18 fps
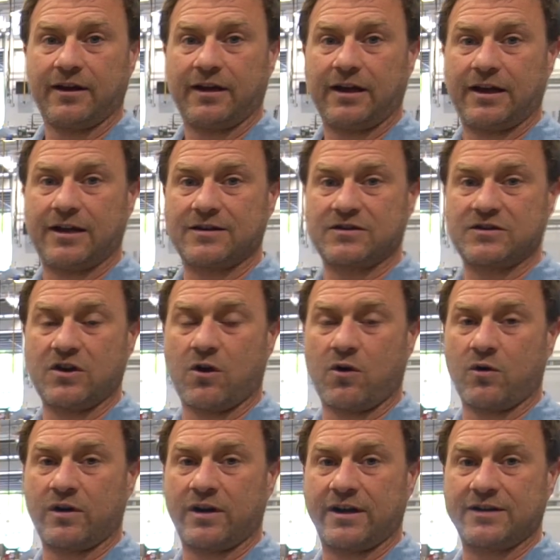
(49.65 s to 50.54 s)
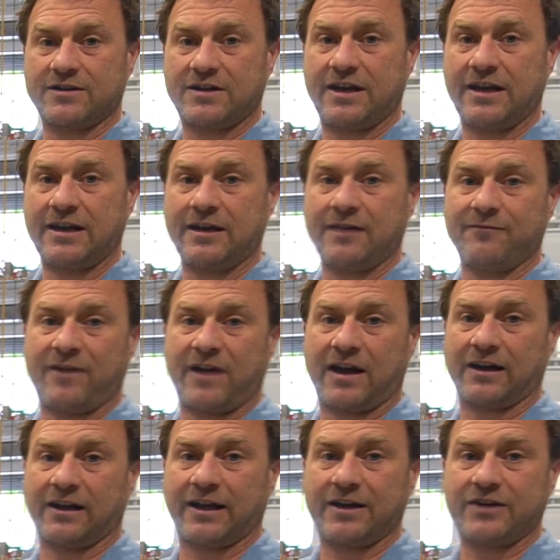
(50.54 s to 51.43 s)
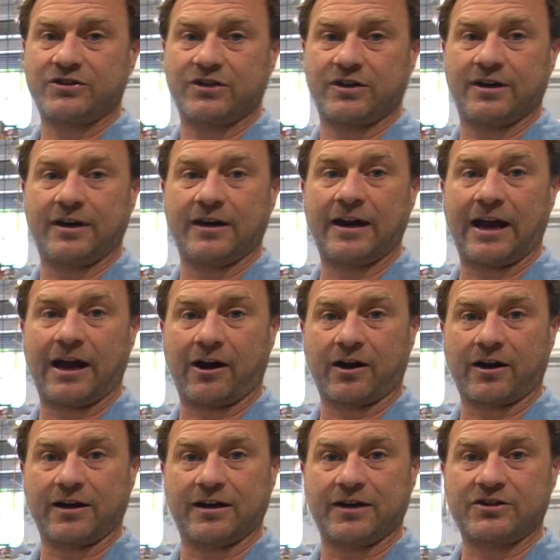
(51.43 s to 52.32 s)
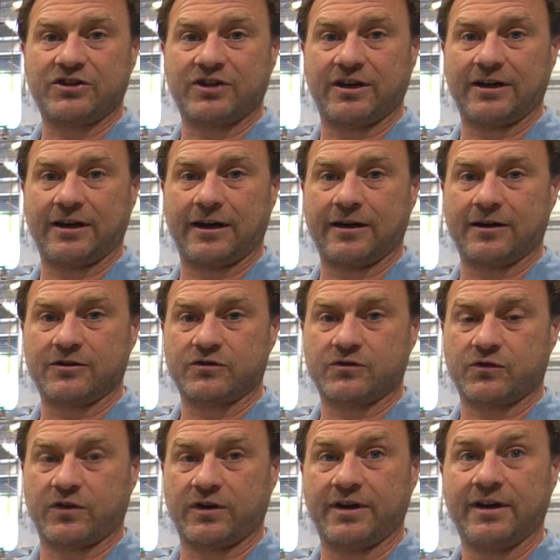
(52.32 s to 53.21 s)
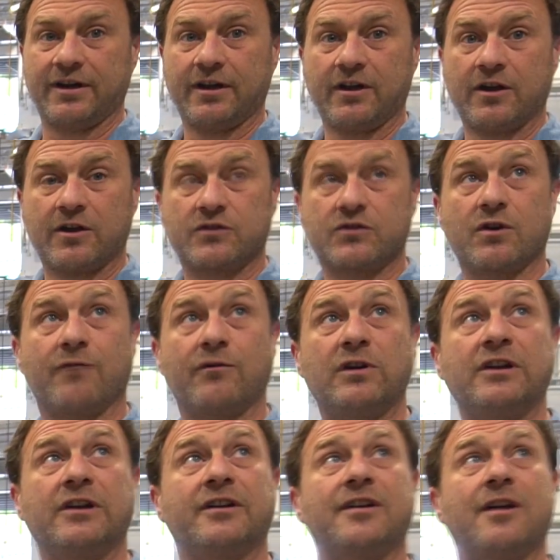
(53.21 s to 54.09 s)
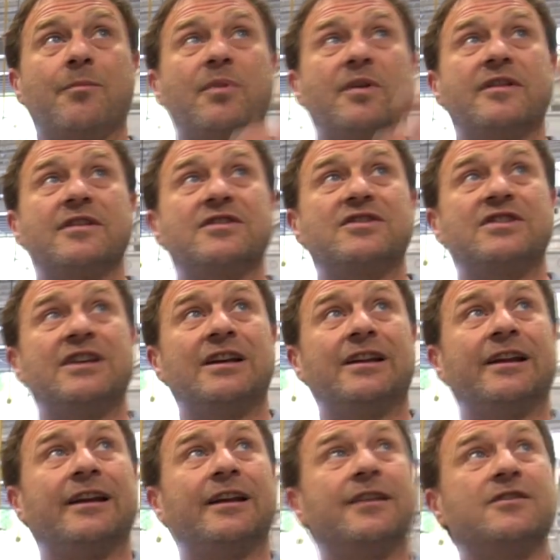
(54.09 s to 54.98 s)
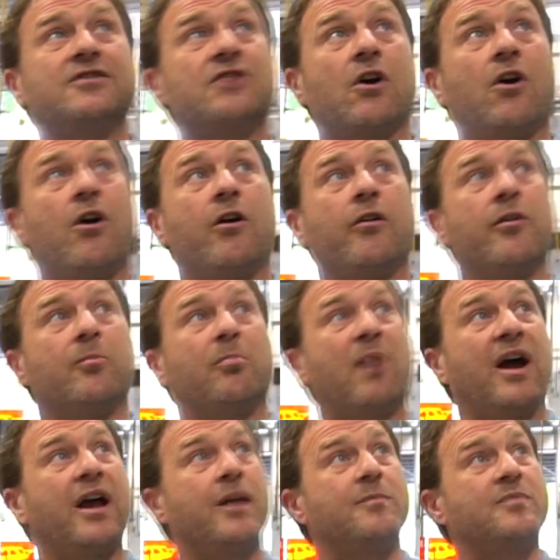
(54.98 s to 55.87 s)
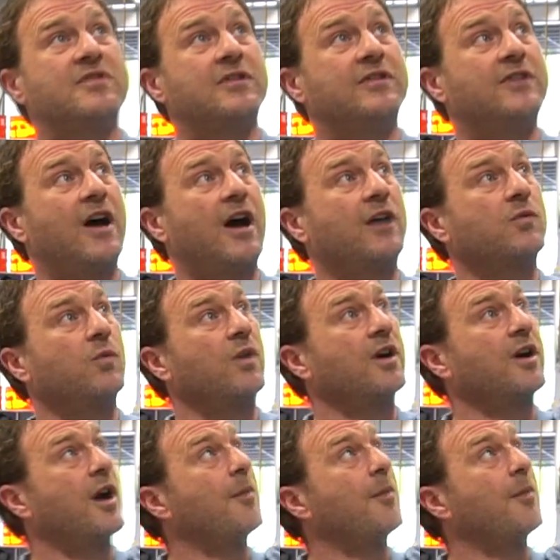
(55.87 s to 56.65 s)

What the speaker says: is known as heating, ventilation, and air conditioning industry. So if we looked up at the ceiling and saw all the pipes and ductwork